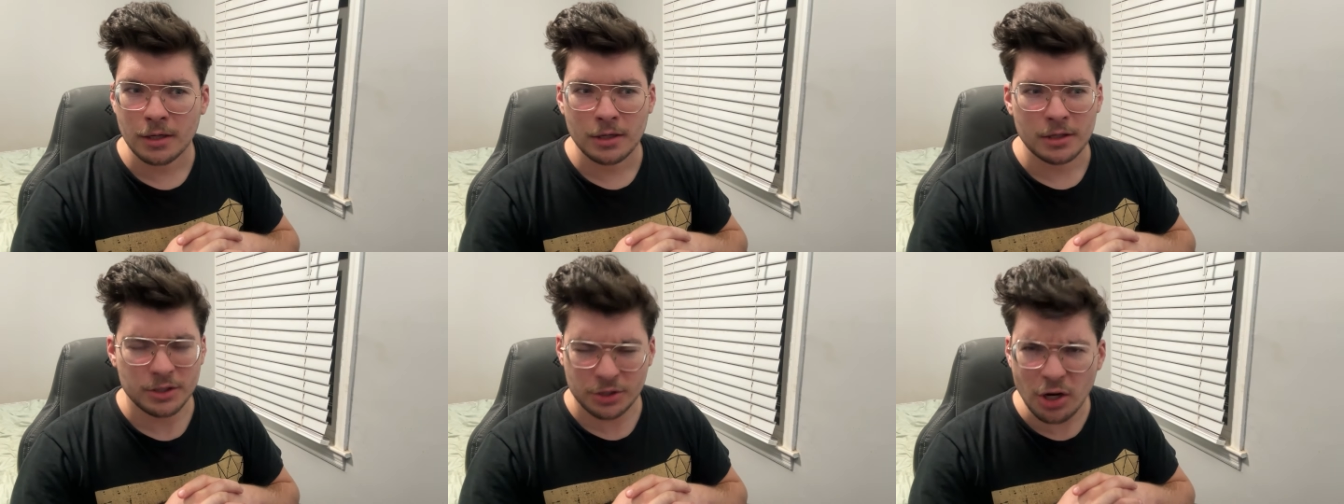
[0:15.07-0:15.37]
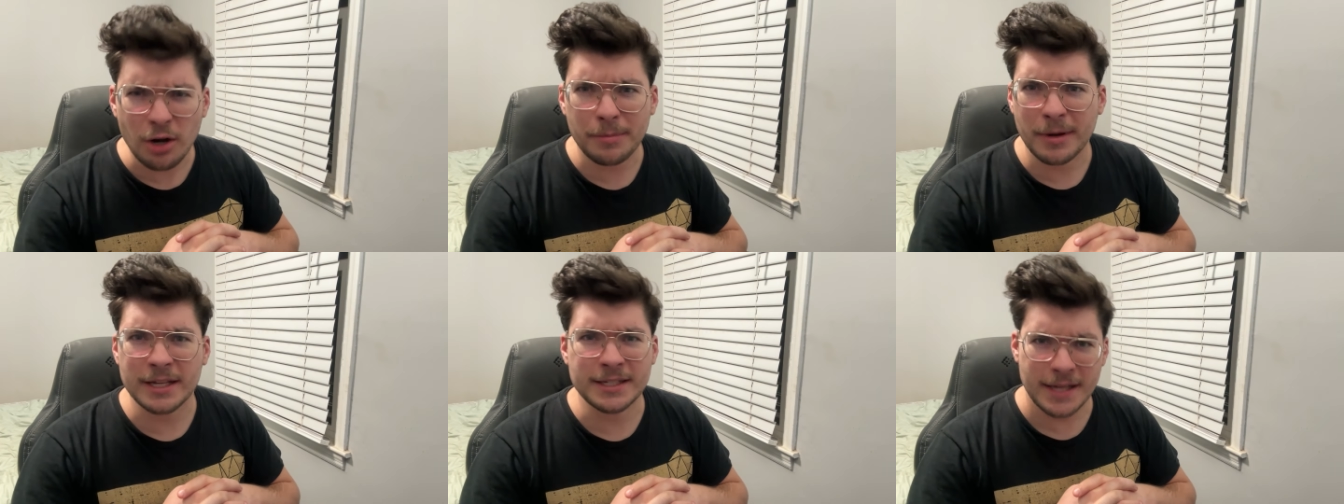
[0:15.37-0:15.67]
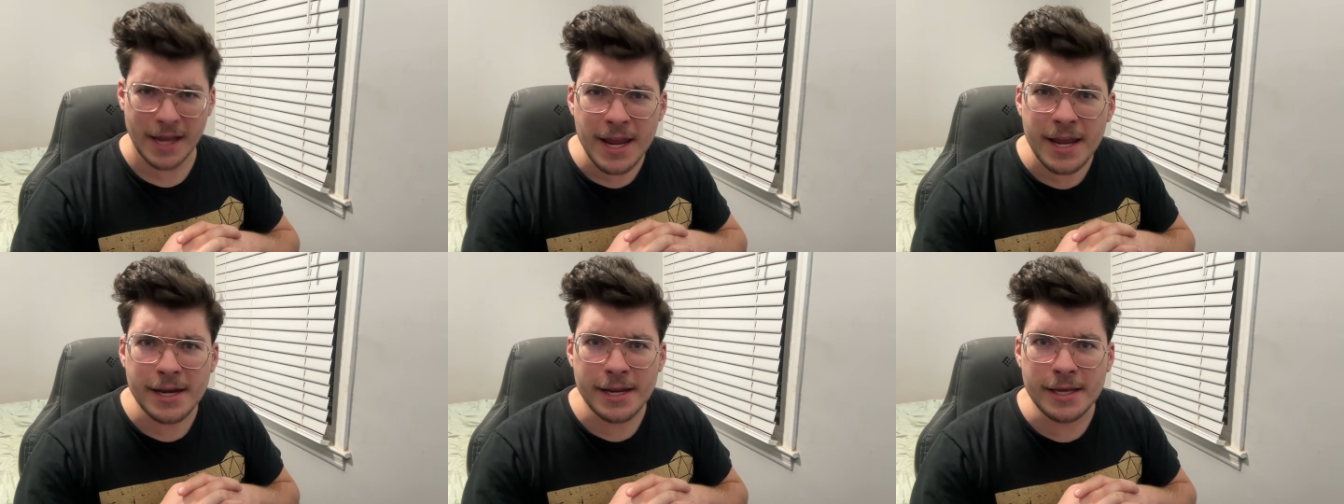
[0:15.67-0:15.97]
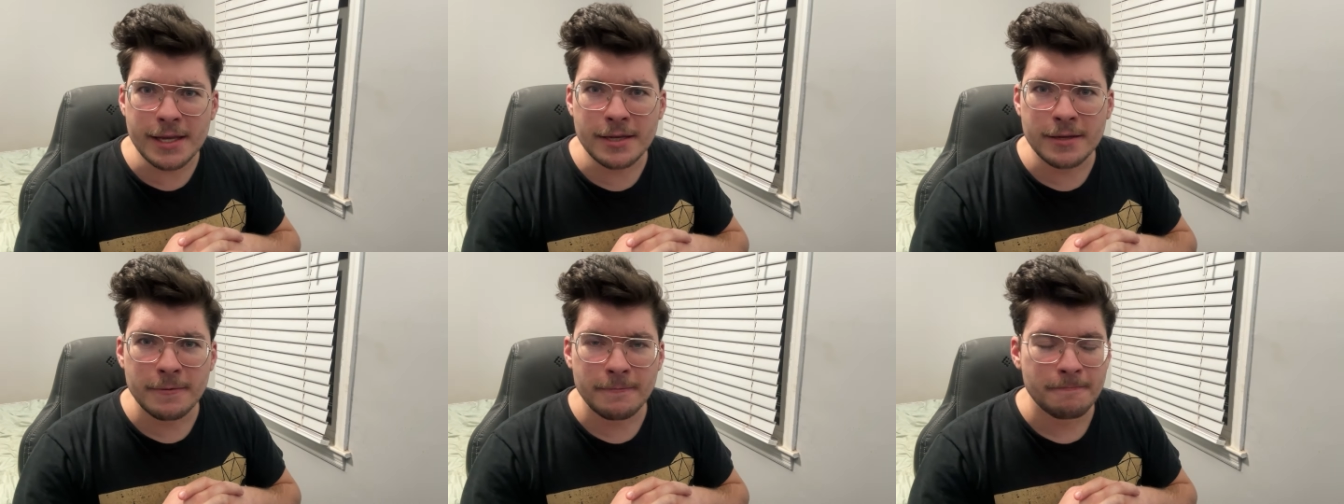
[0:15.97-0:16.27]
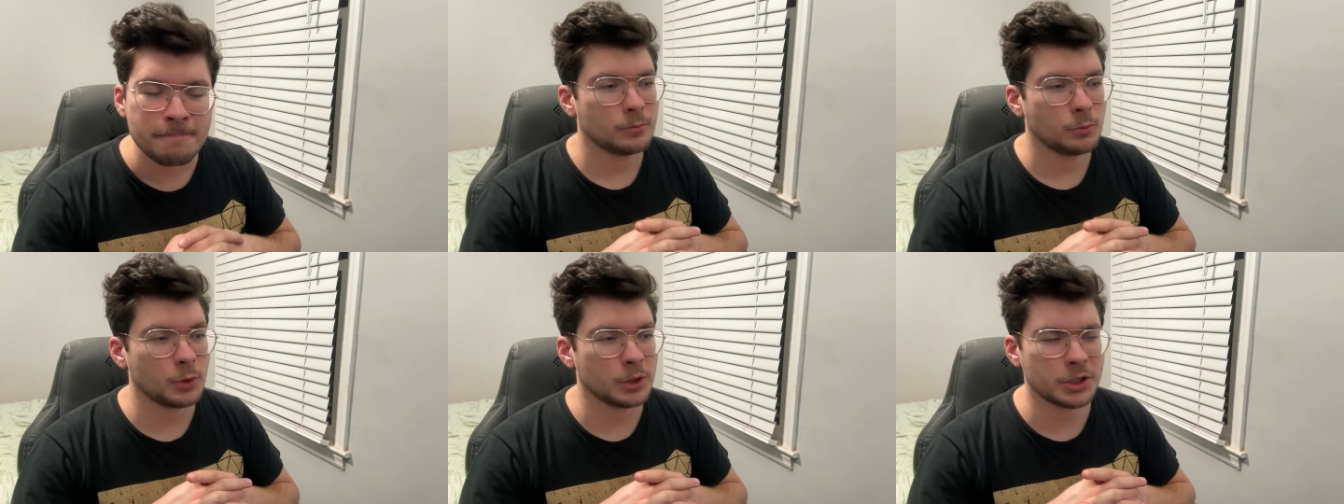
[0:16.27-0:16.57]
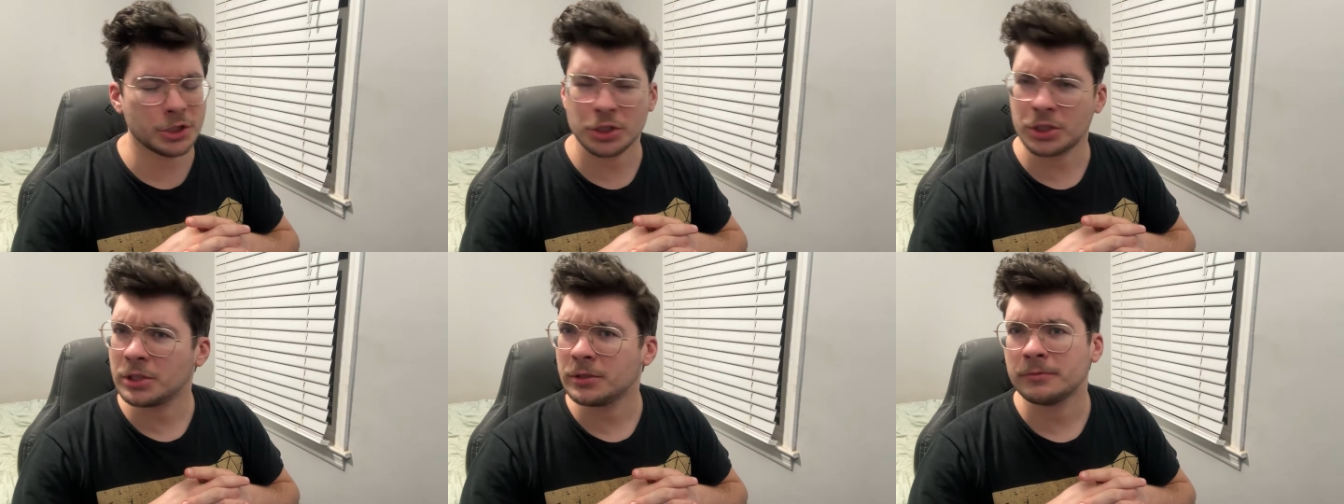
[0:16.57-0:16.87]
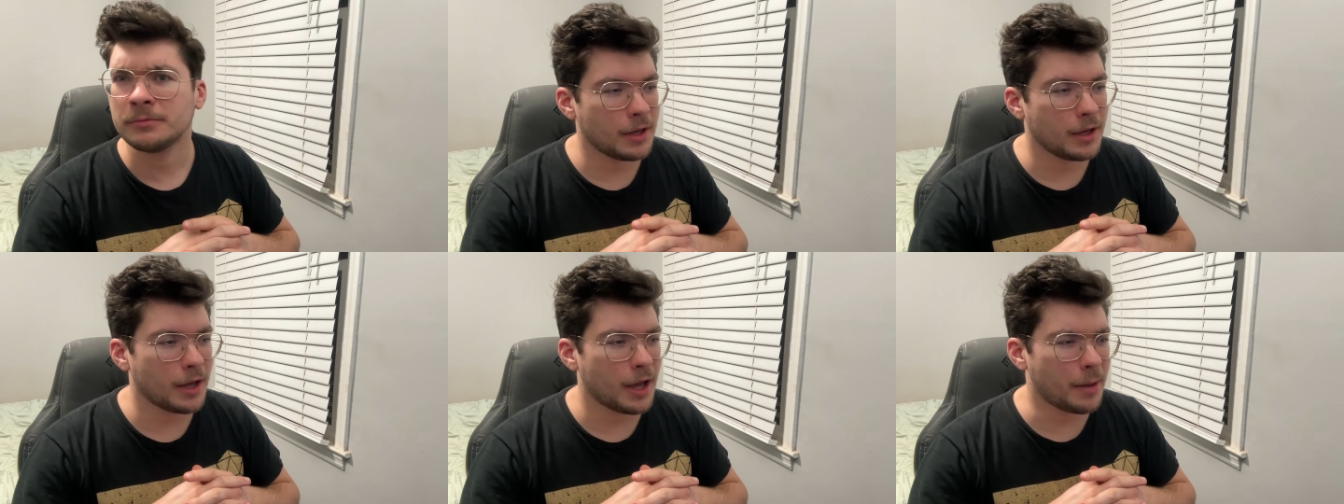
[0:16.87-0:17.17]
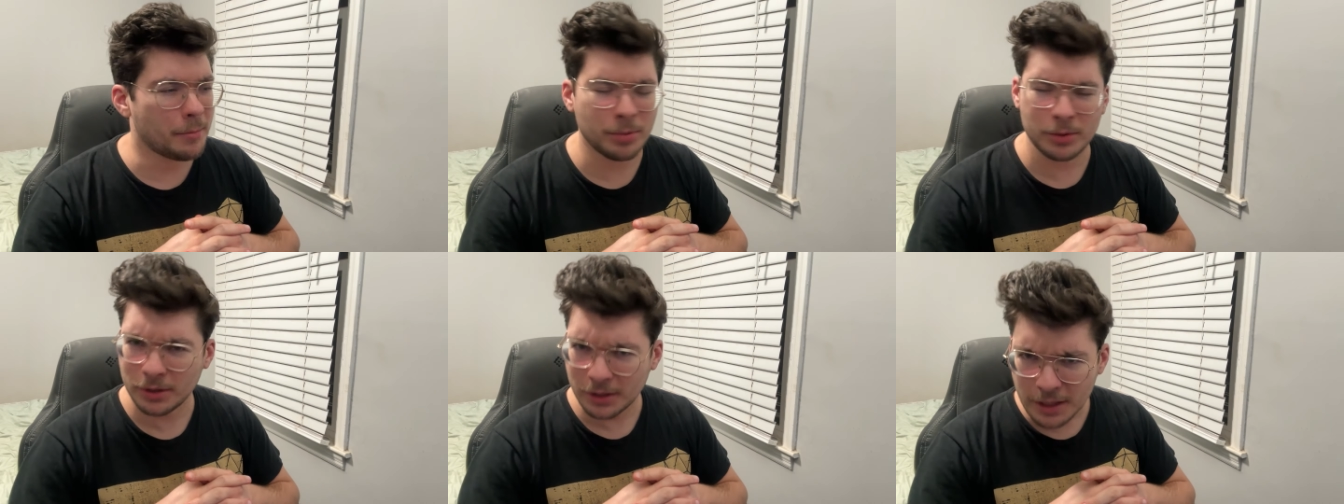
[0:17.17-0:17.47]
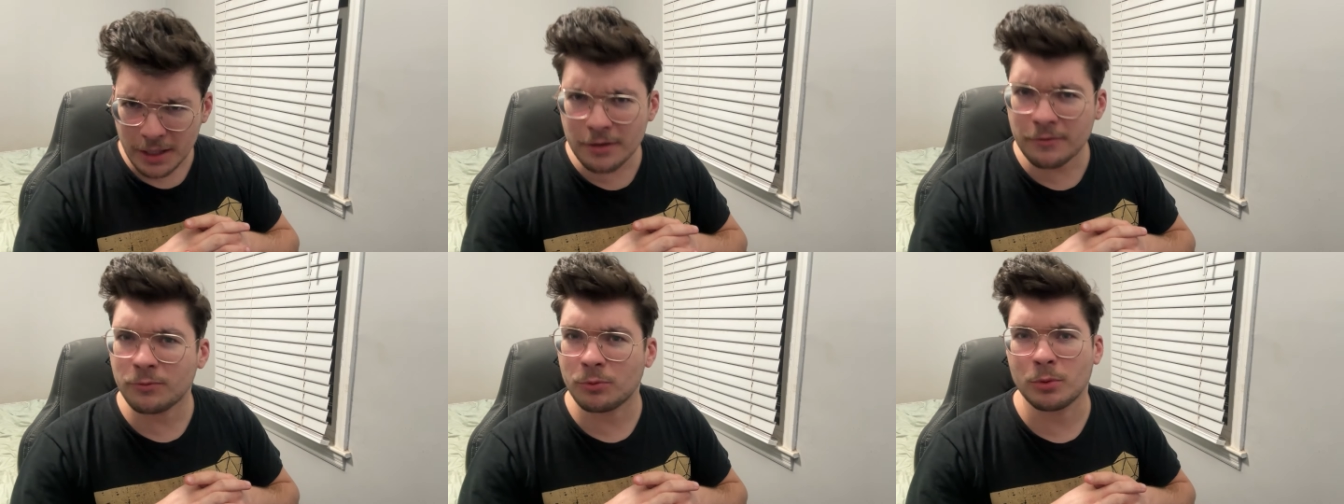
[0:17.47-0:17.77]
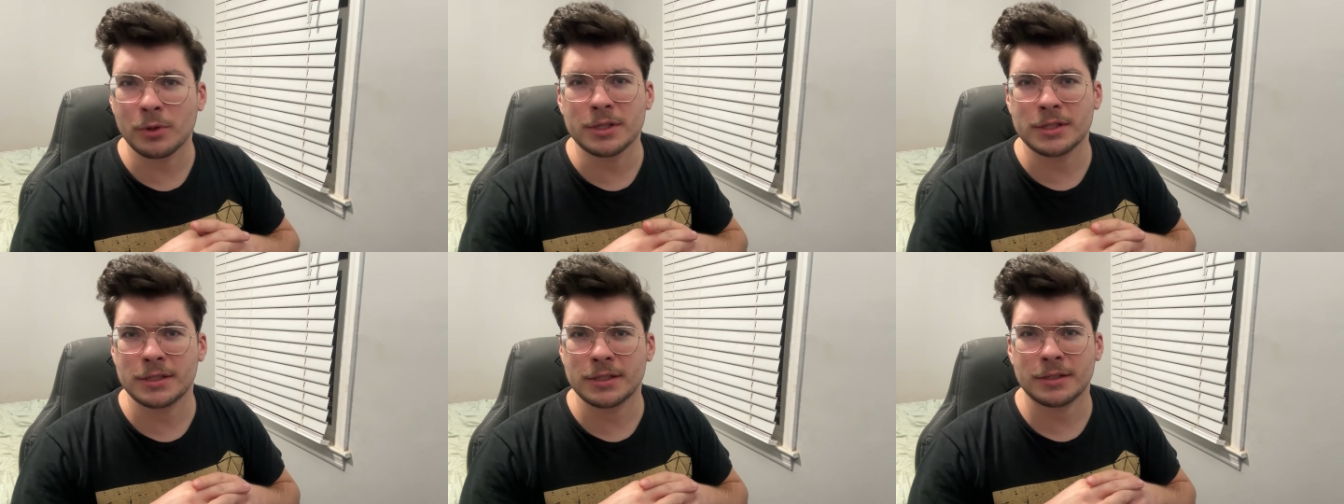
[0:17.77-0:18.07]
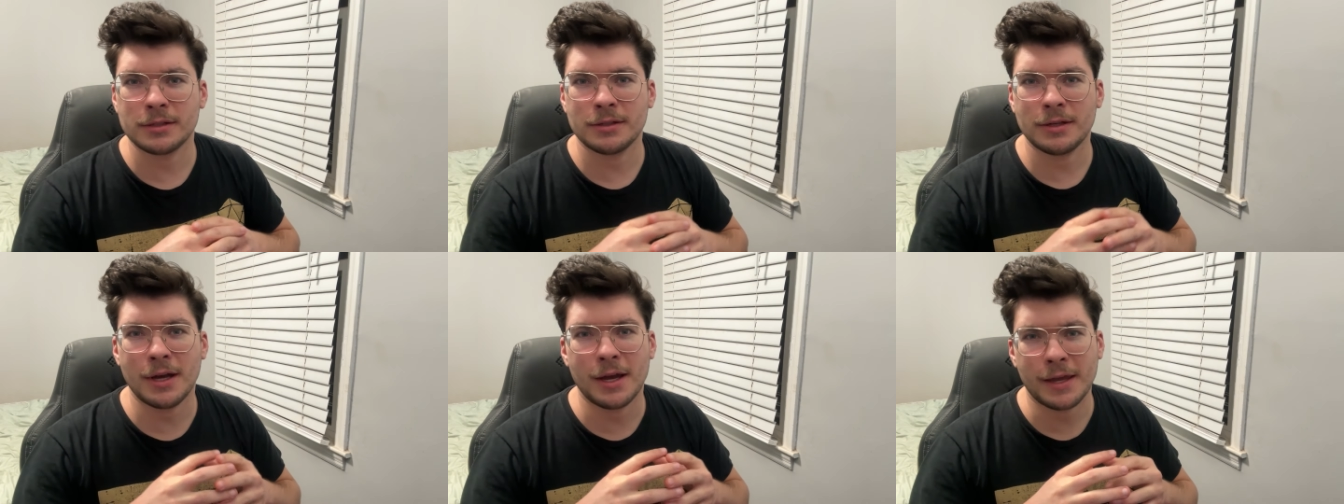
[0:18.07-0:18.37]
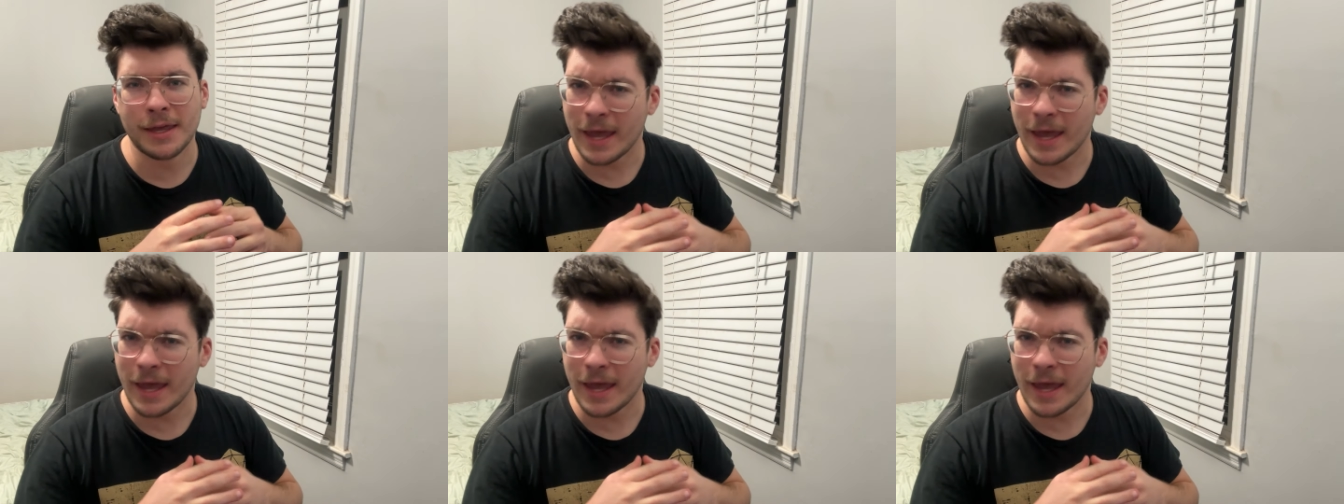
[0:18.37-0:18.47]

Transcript: Starbase 80, which uh, I believe was uh,